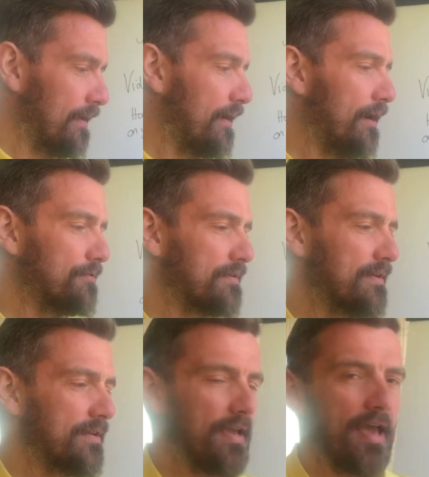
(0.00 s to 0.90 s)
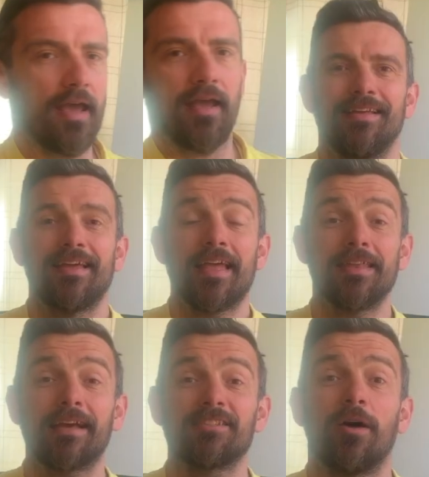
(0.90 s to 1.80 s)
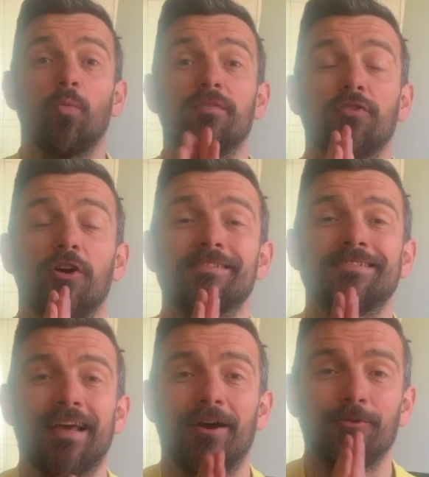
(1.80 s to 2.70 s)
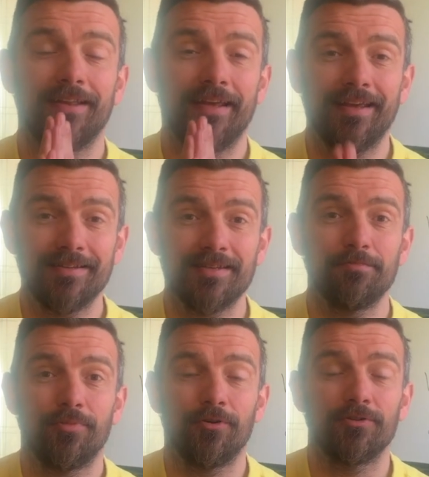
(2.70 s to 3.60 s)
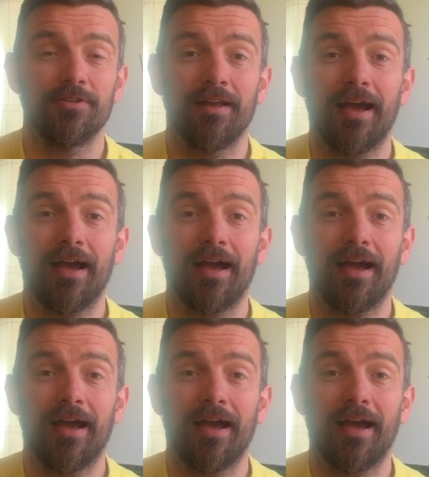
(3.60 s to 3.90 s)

Okay, next up we've got sound is important,